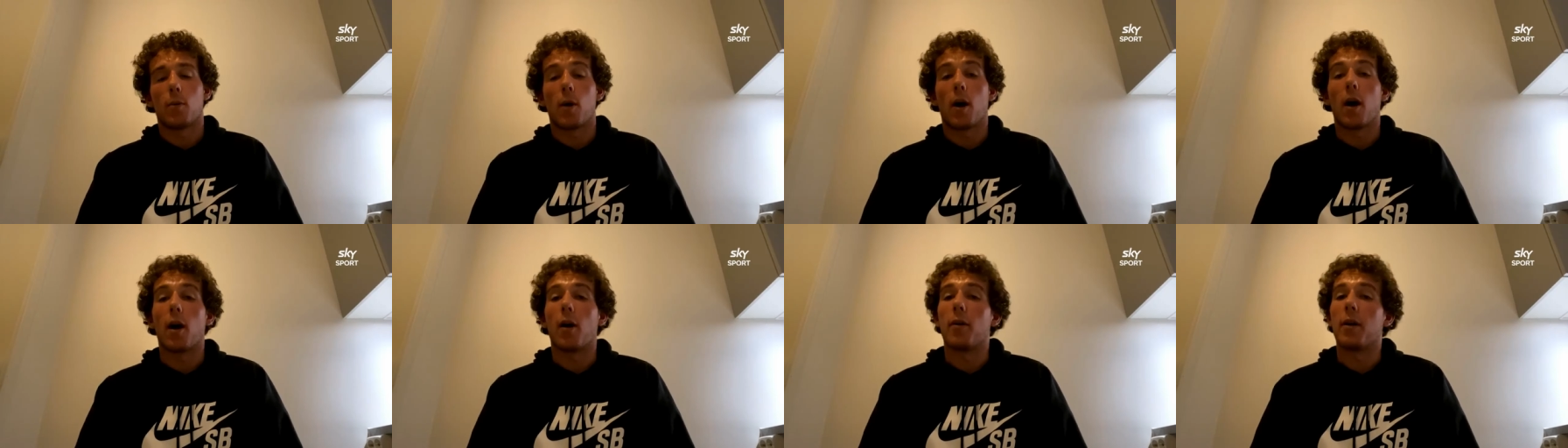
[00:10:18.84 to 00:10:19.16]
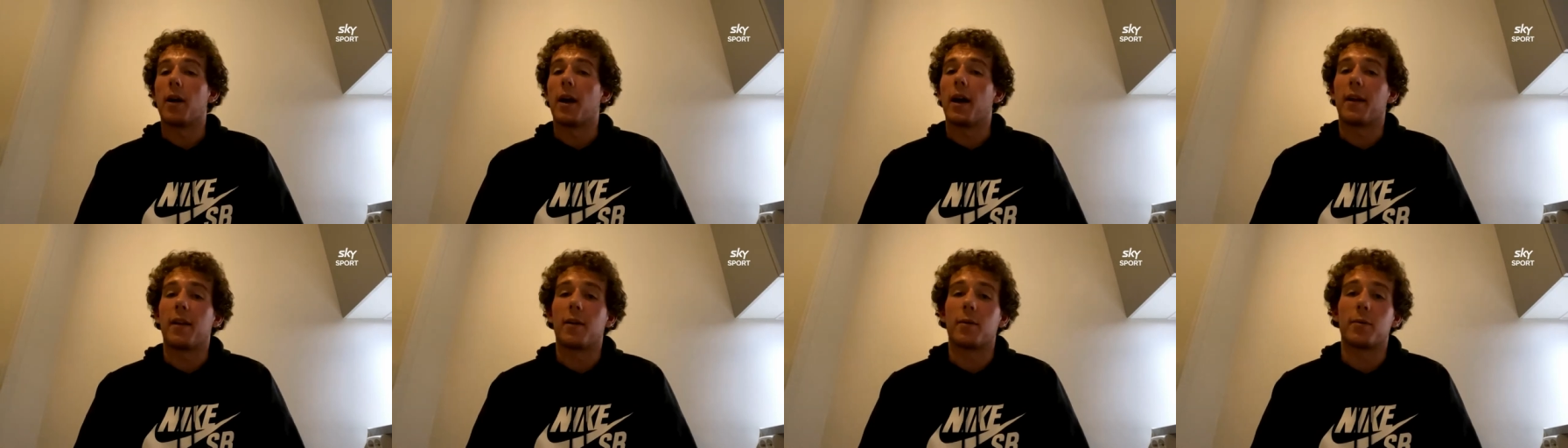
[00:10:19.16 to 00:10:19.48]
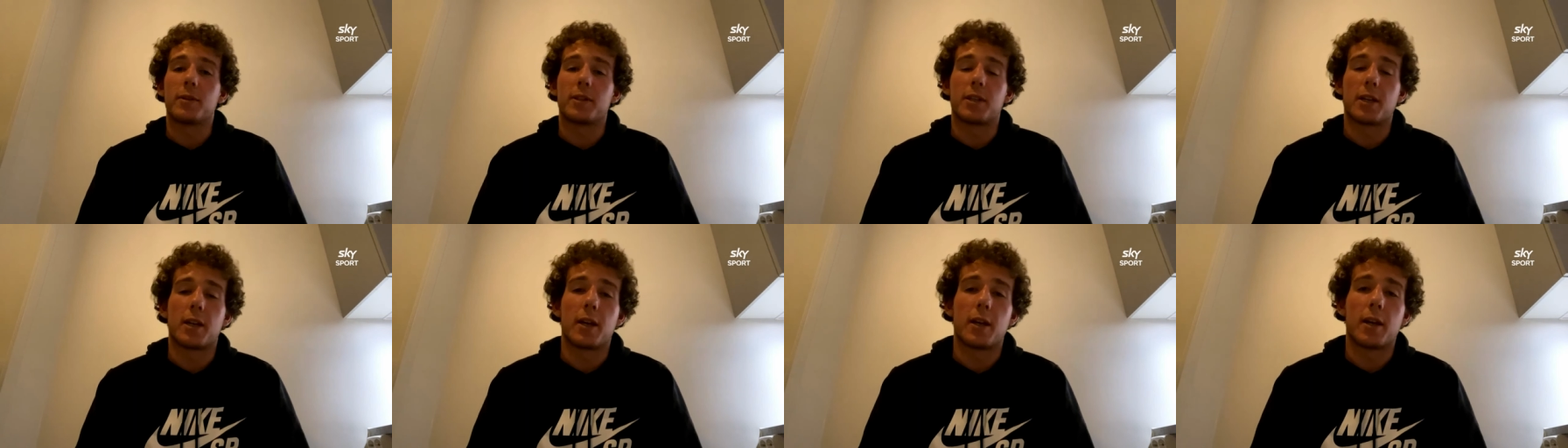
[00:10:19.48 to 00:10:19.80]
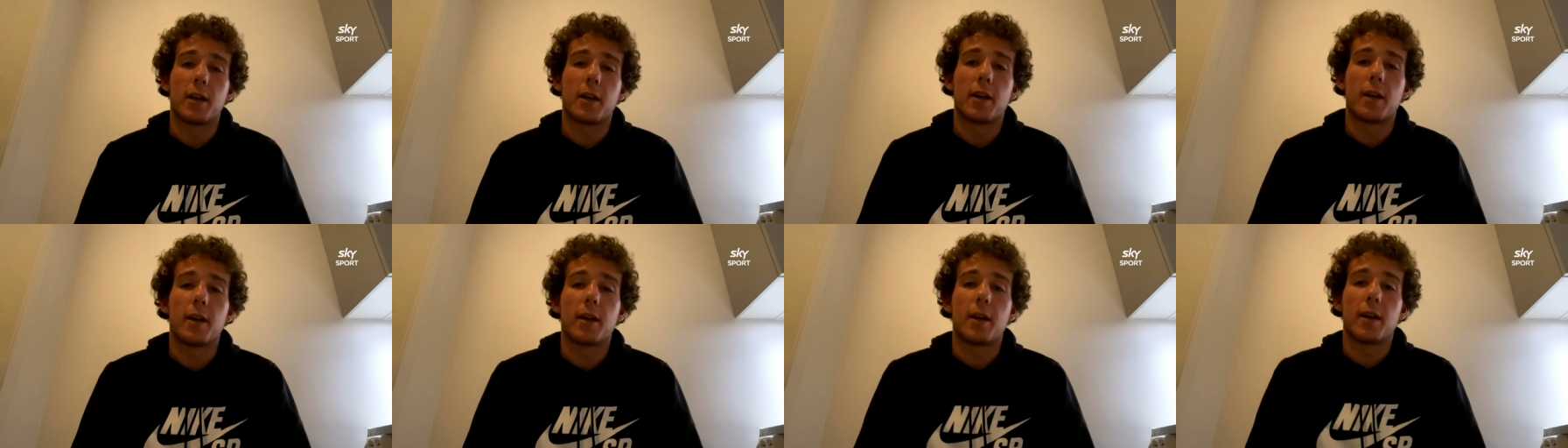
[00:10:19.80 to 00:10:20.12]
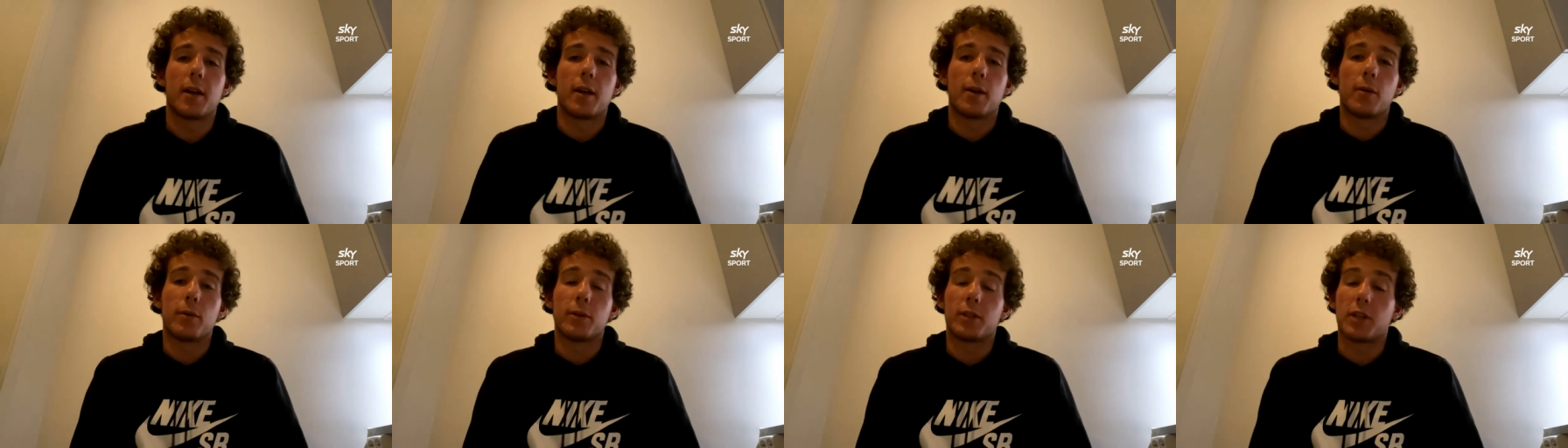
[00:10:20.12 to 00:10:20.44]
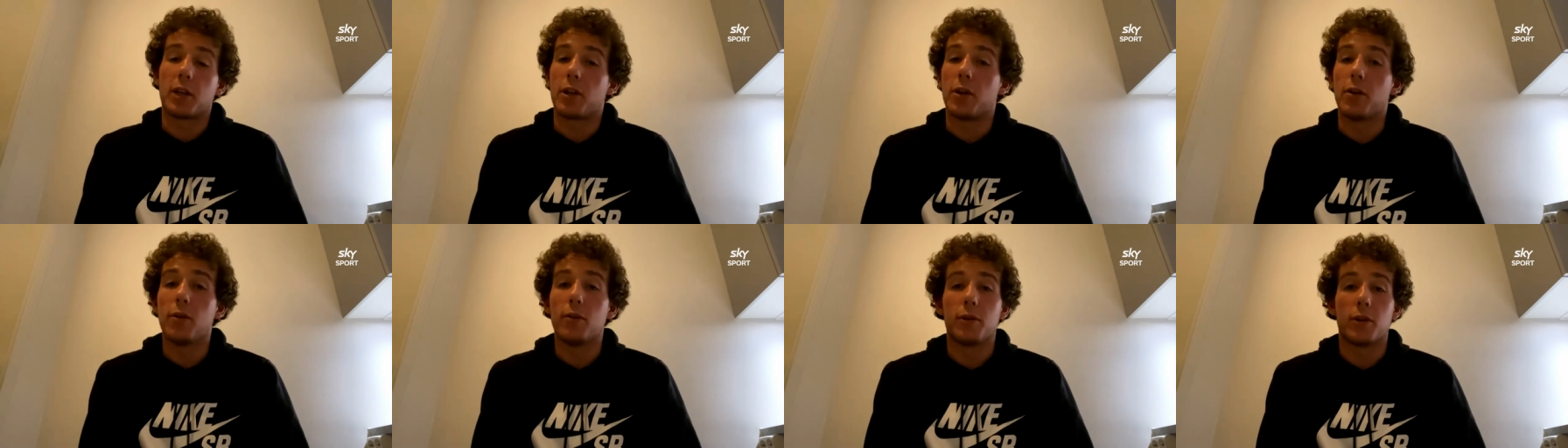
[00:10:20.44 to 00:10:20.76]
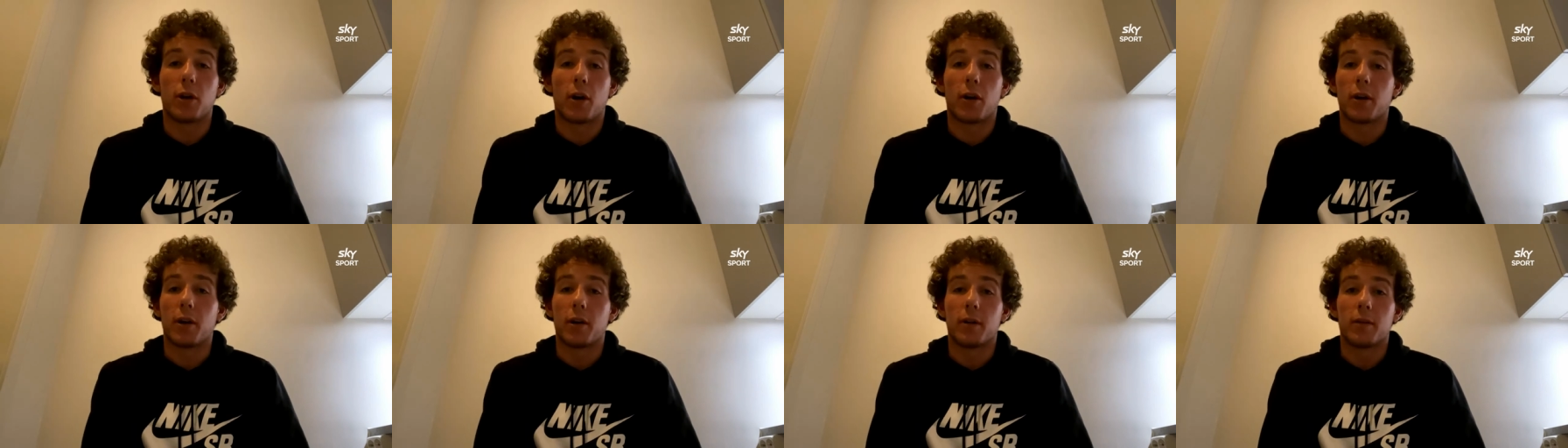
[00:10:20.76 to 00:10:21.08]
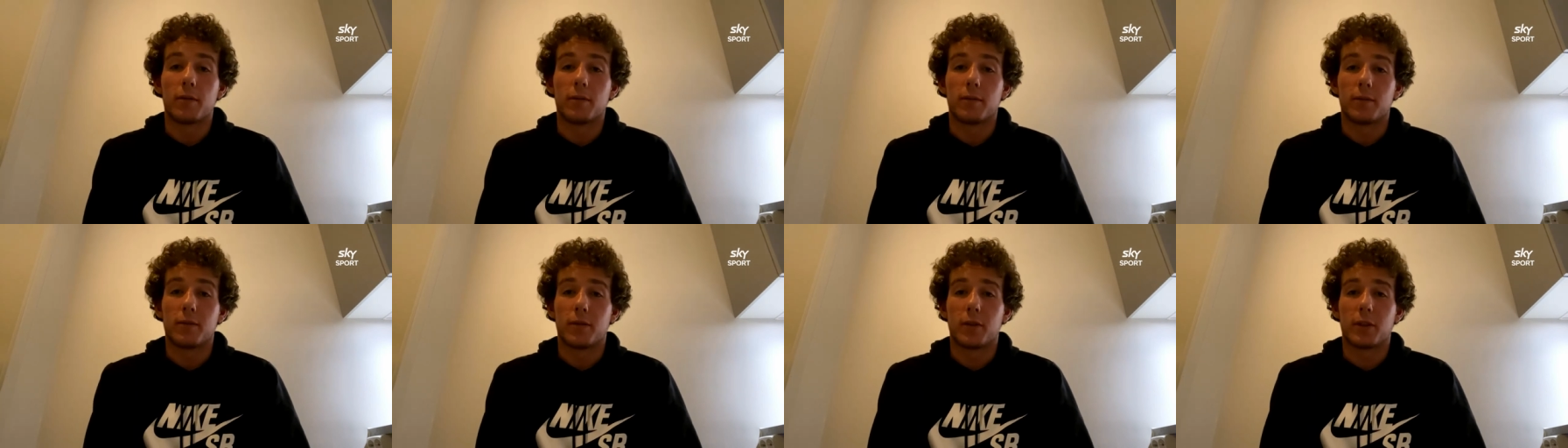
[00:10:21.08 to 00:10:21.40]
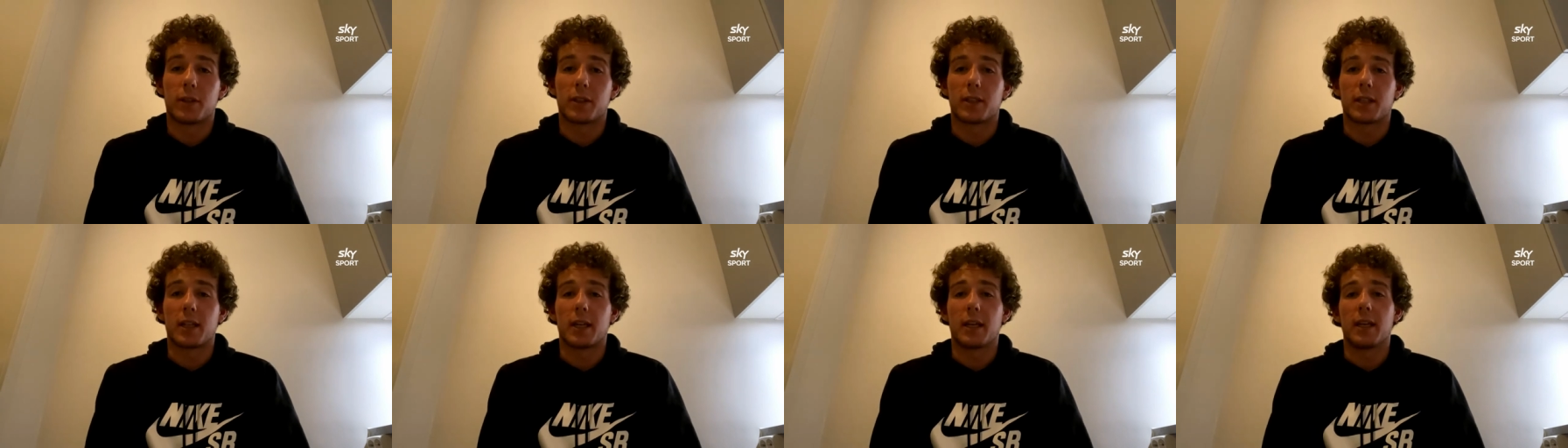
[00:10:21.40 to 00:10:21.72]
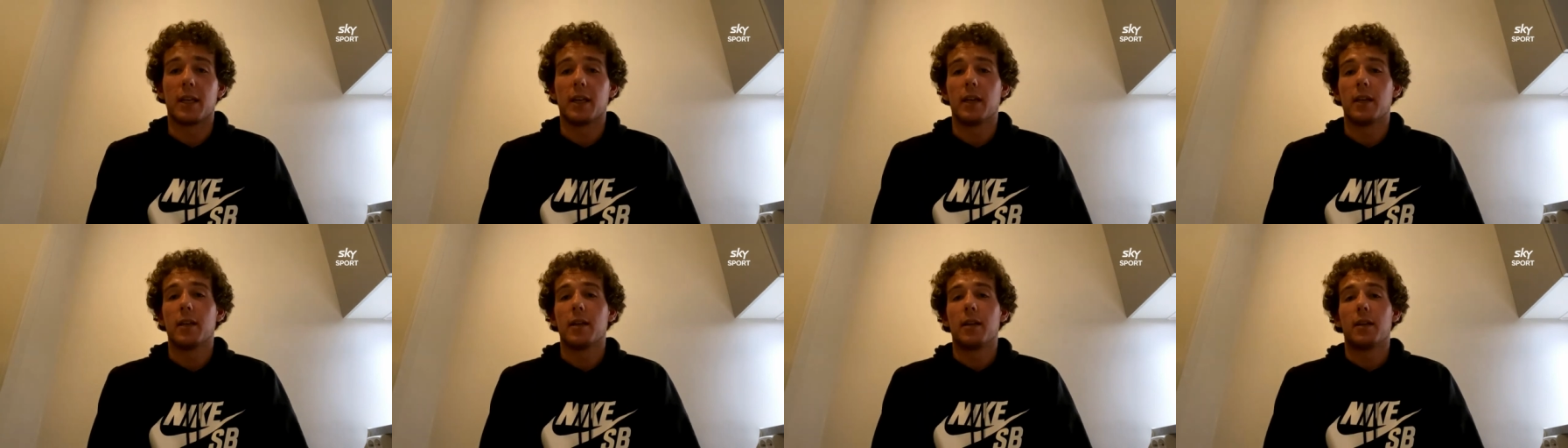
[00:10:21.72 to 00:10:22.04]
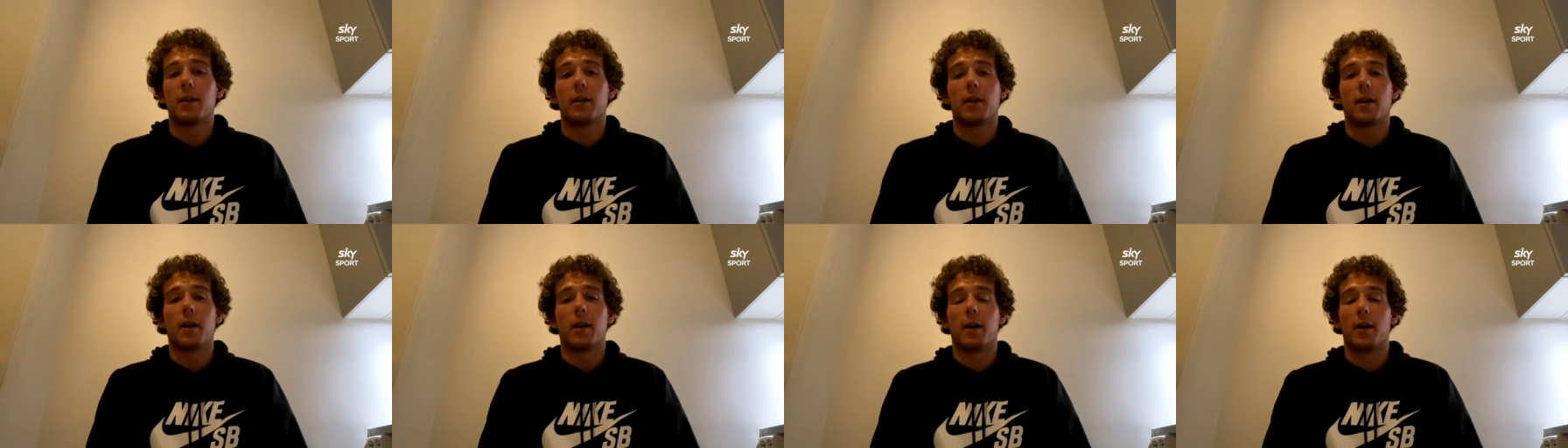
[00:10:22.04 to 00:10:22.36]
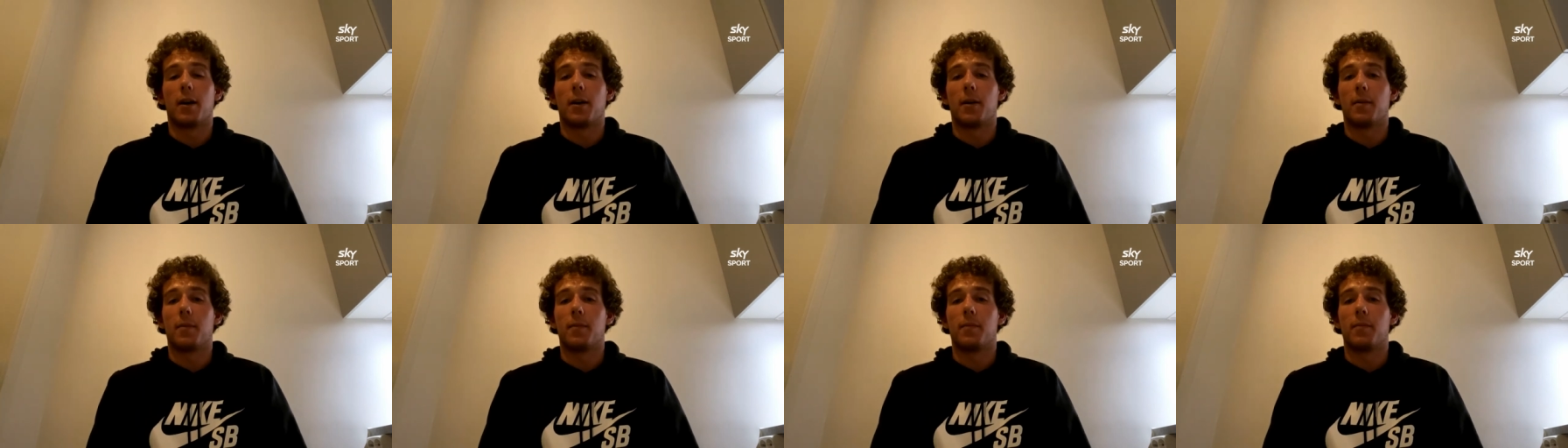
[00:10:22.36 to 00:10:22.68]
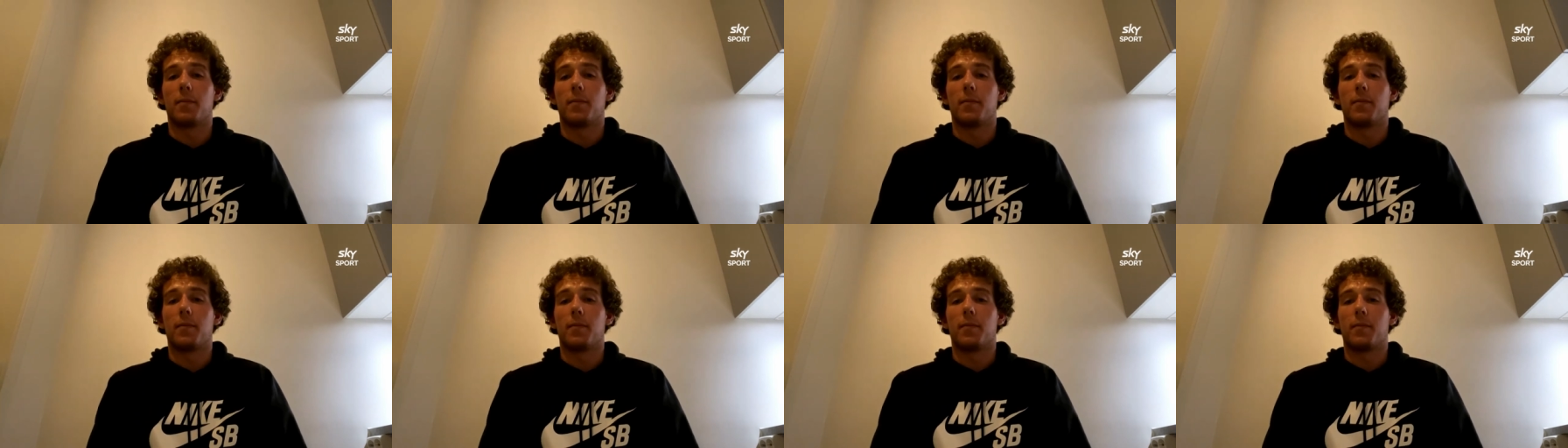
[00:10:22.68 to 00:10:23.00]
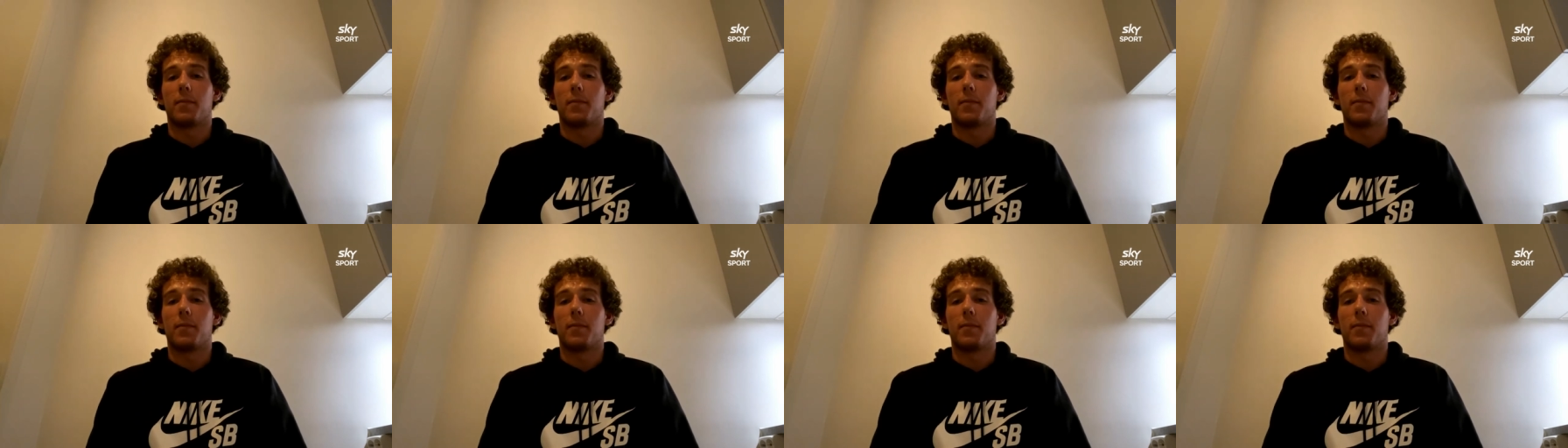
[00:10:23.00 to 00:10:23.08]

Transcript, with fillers: Wow, yeah, that was a it was a huge honor. Firstly, um,